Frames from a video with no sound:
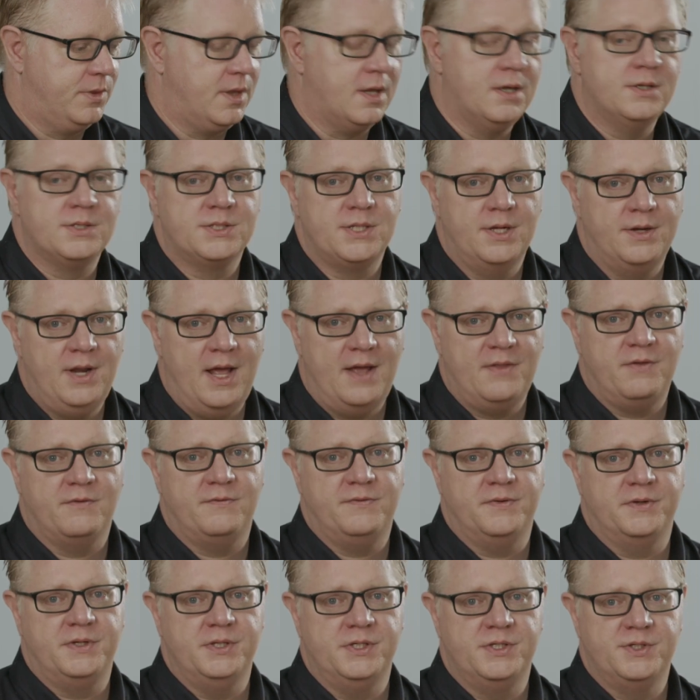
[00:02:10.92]
So now the
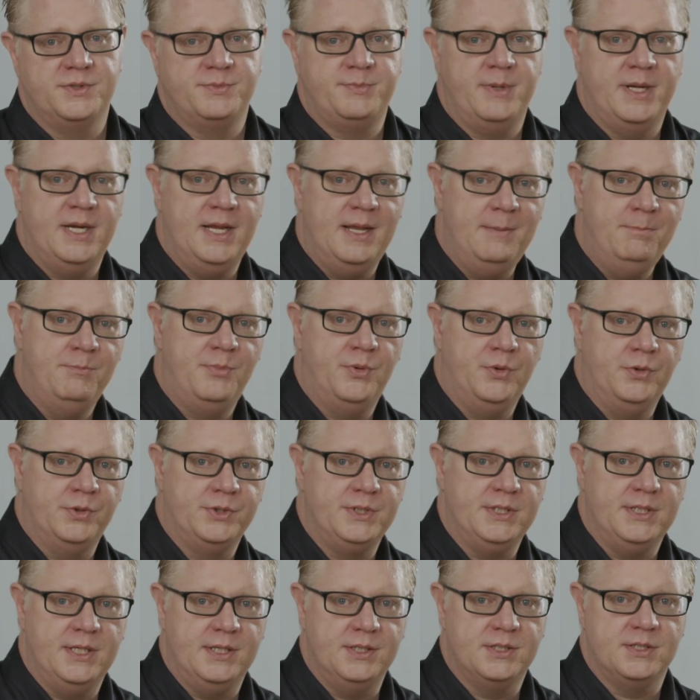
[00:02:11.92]
footage has been
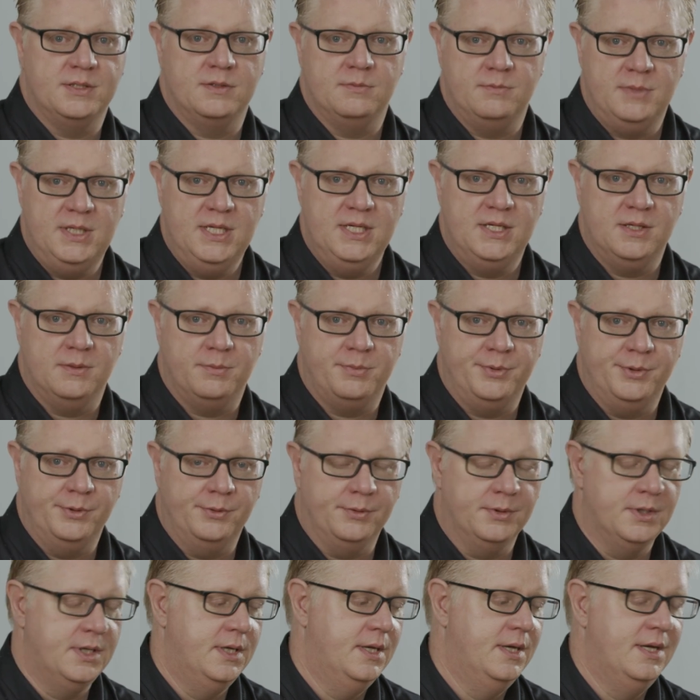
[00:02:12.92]
imported into the media
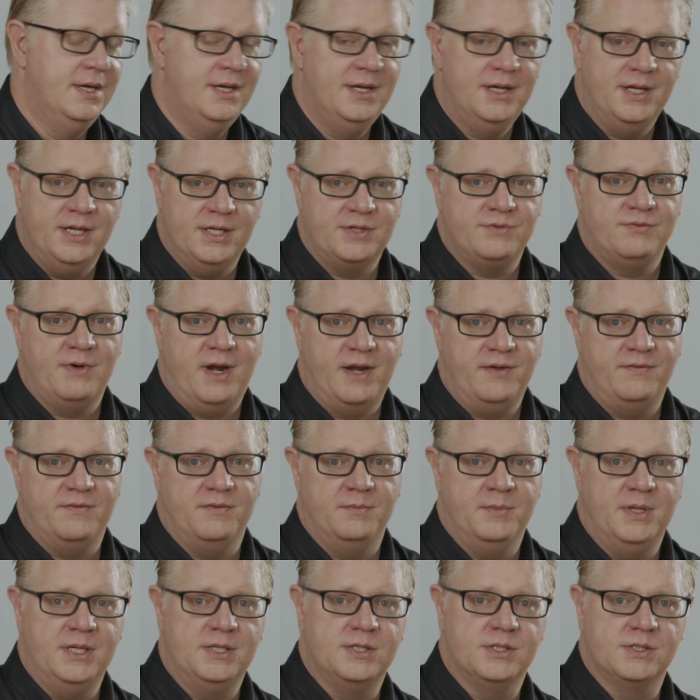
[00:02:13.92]
pool, it's ready for
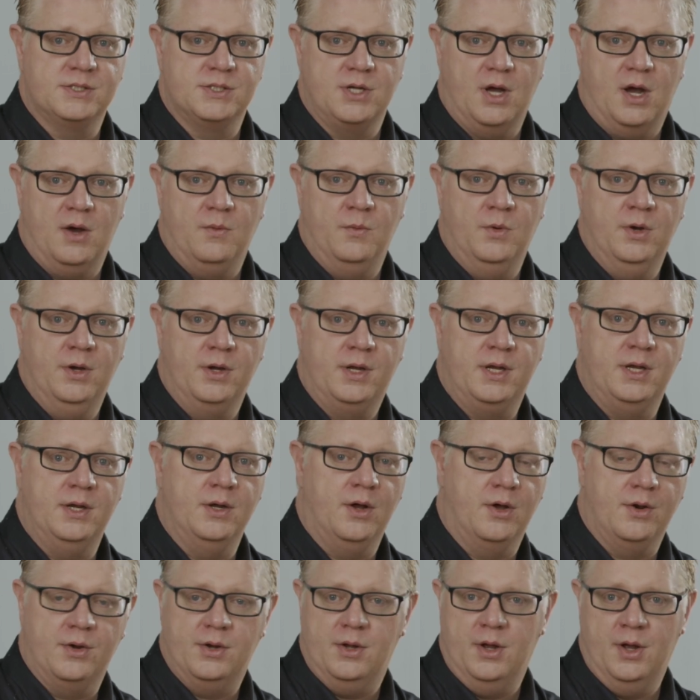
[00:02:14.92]
me to start working
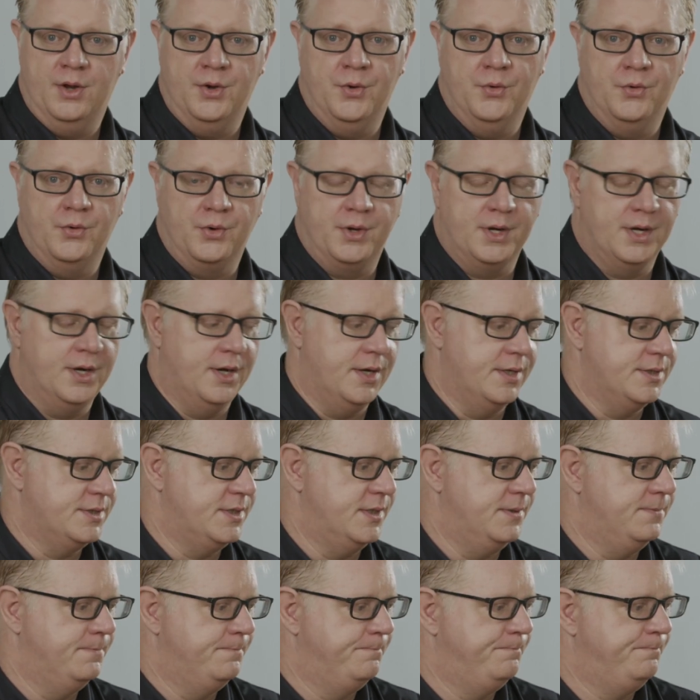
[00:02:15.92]
on and organizing.